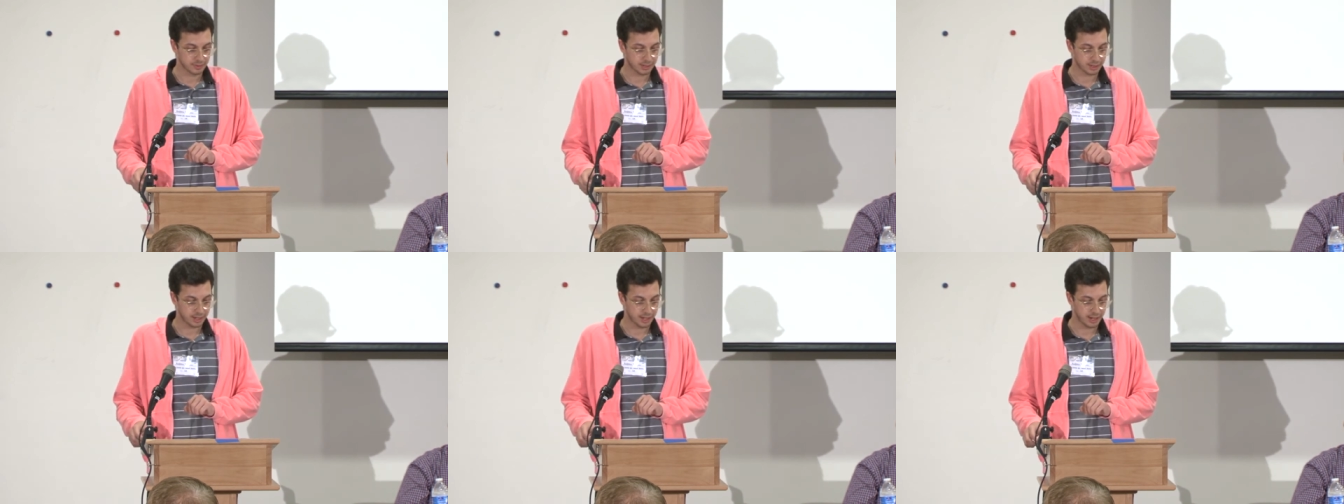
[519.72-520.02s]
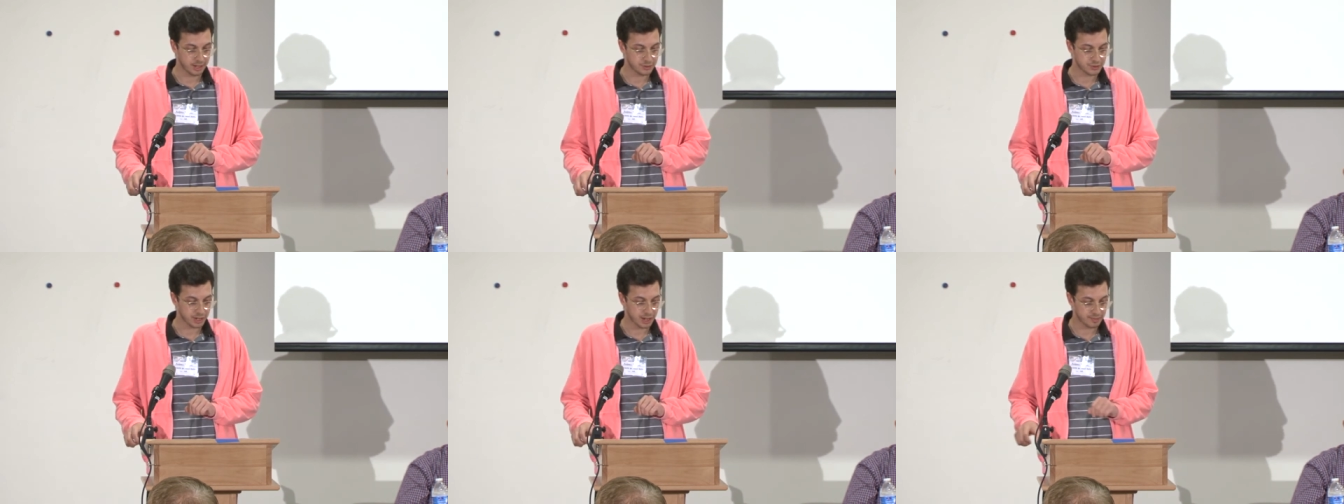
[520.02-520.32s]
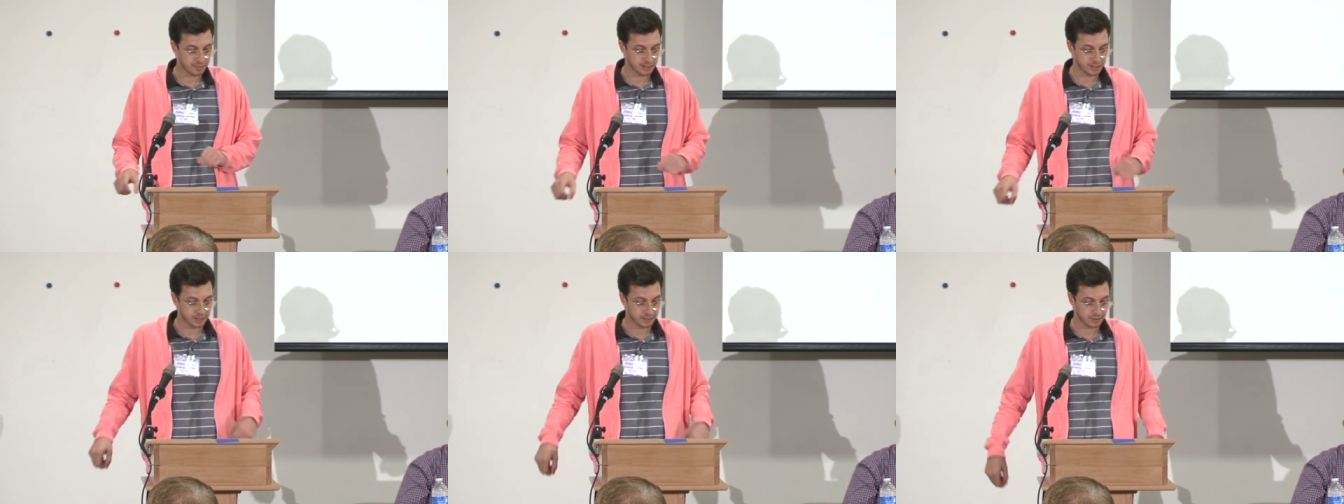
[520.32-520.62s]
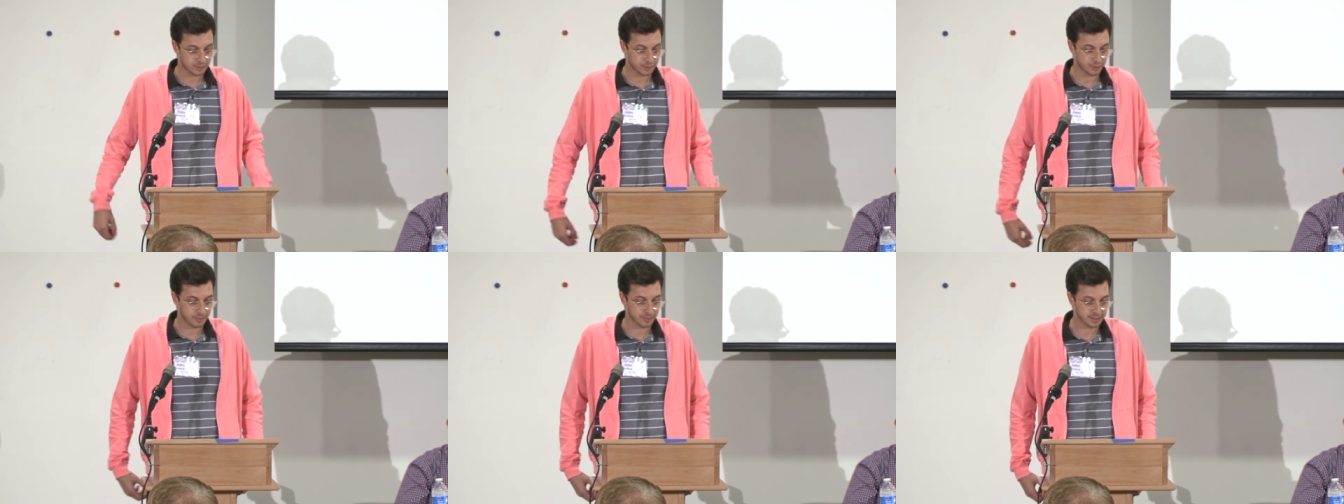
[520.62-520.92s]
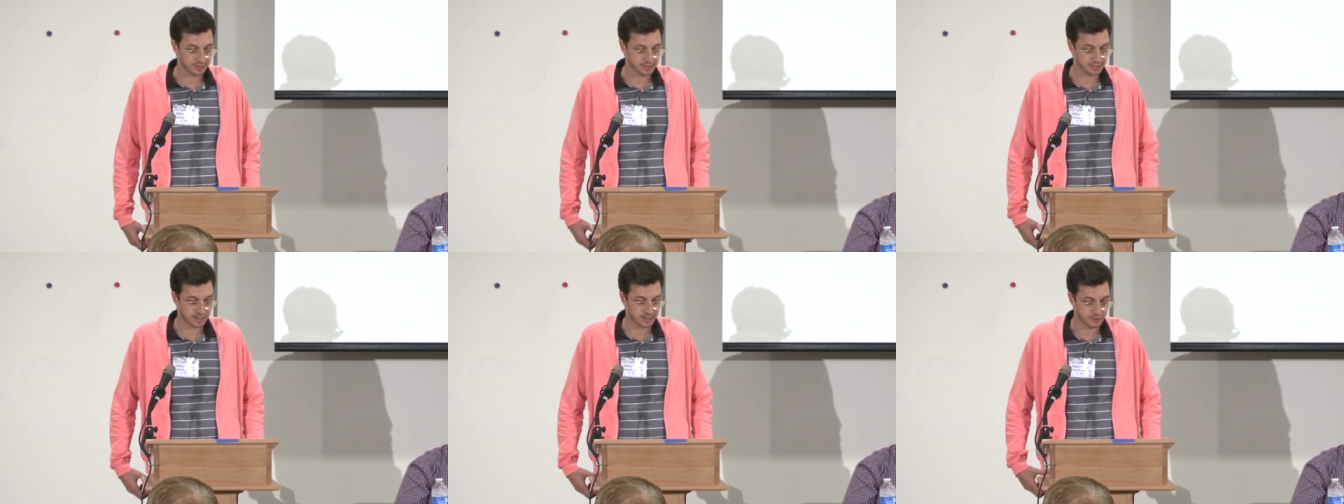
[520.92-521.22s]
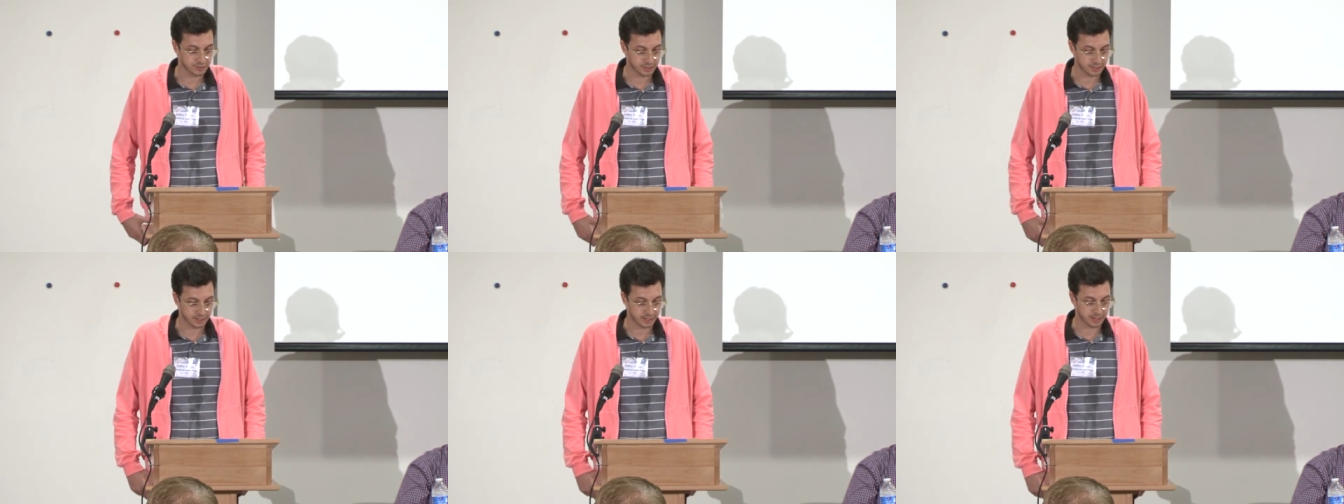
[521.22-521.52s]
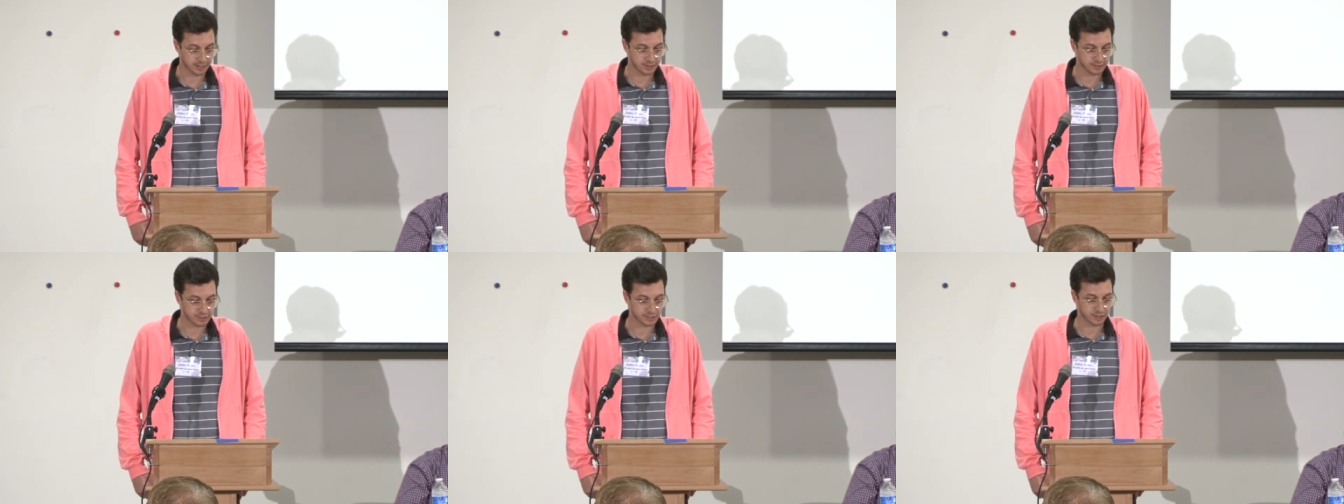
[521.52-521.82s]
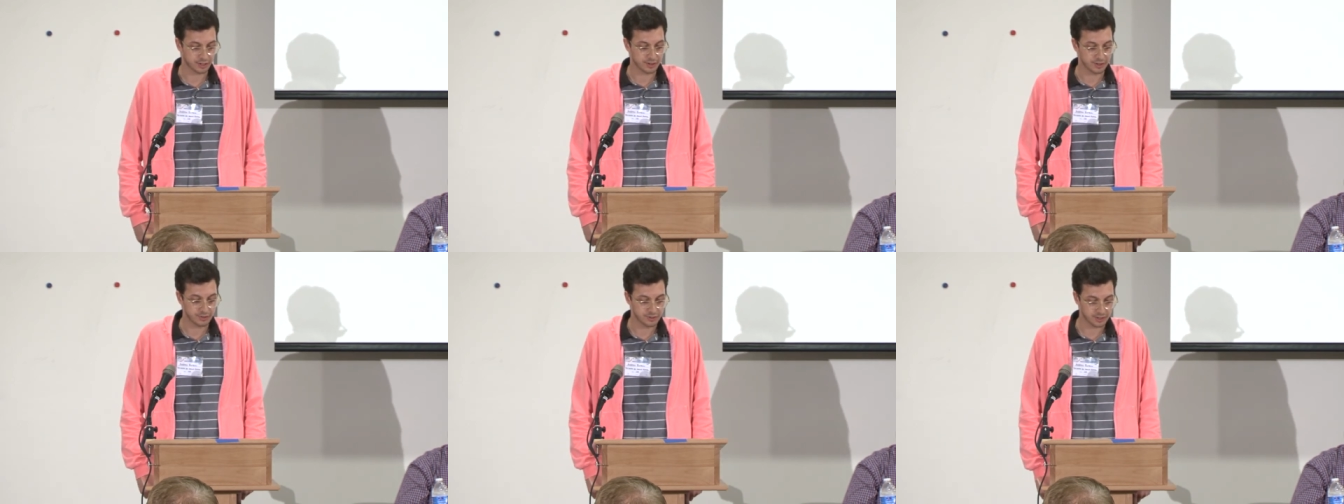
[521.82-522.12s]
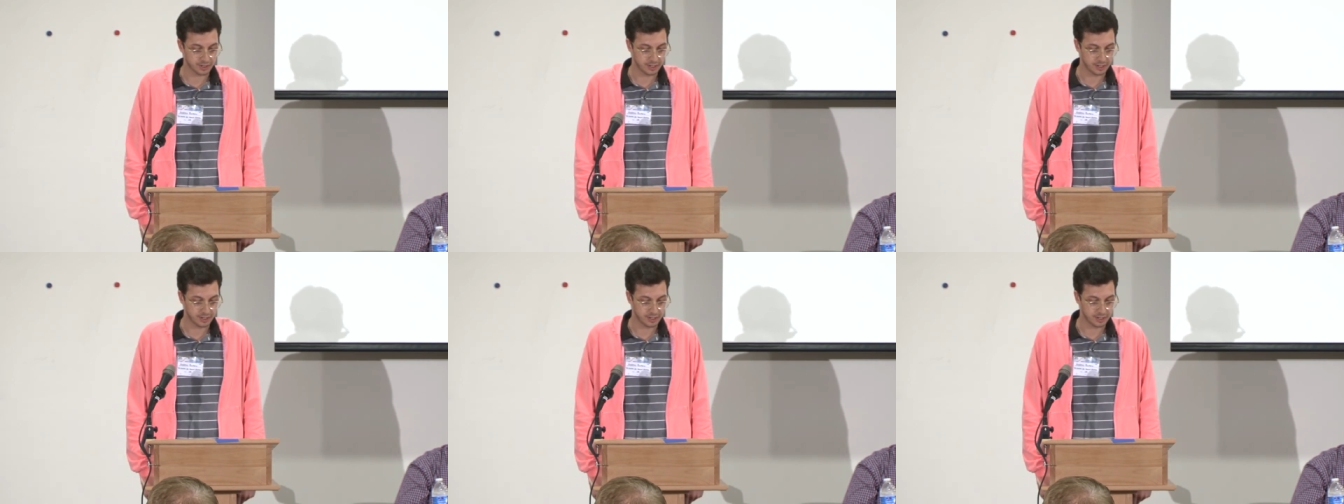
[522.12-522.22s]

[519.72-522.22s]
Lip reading: HIV criminalization can discourage